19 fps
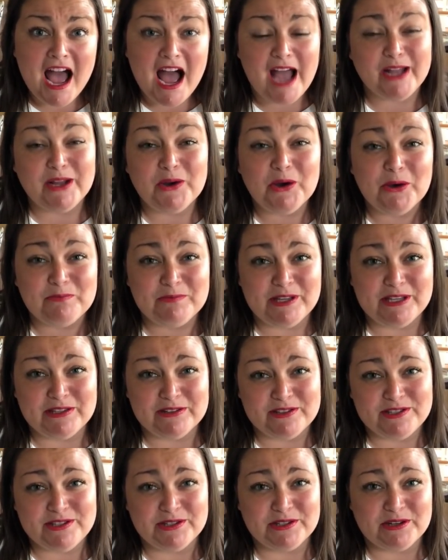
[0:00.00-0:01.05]
I hope that
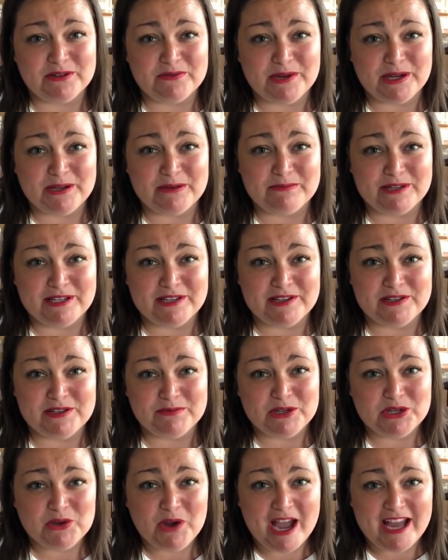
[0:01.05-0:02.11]
you'll stick around because
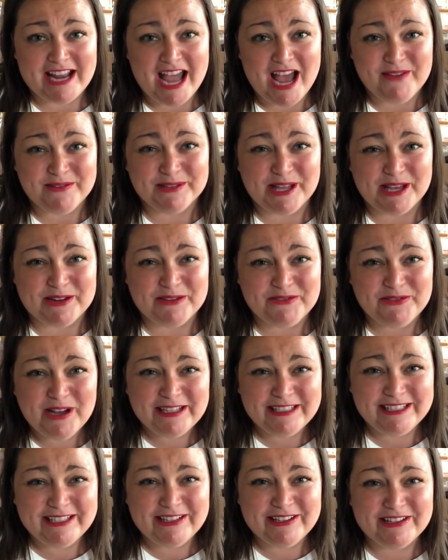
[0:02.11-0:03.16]
we try to have a lot of
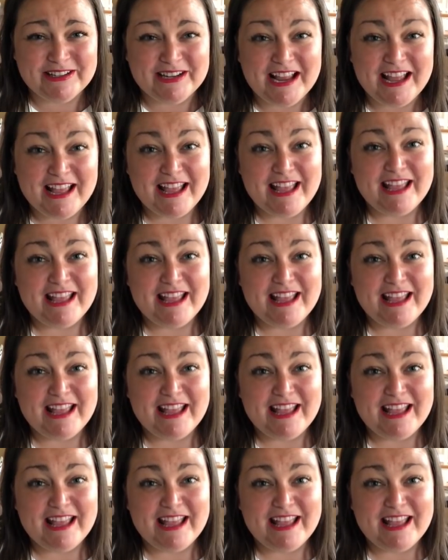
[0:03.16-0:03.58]
fun here.